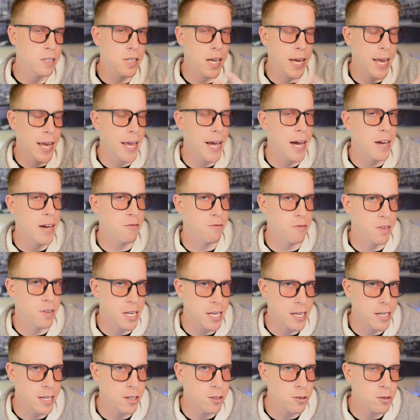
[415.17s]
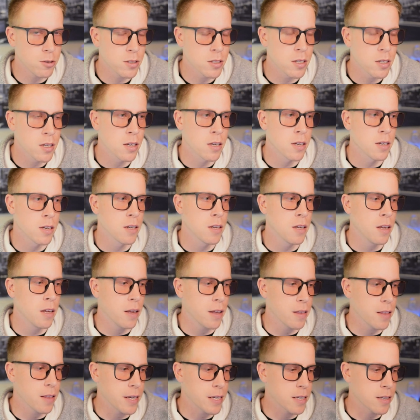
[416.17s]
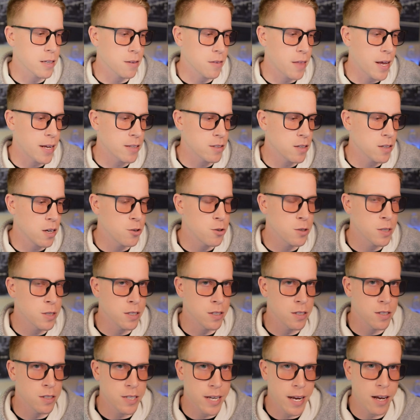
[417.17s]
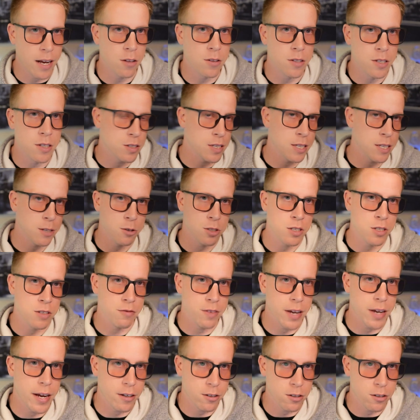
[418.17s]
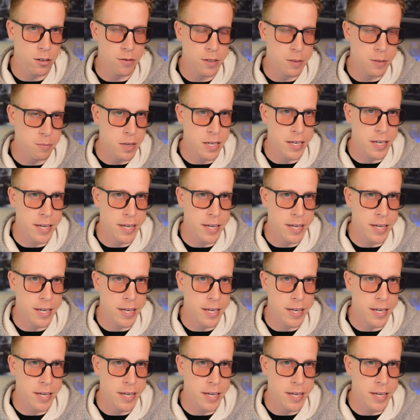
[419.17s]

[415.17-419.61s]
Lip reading: AI videos, like that's how you can tell the distinguishing factor of it being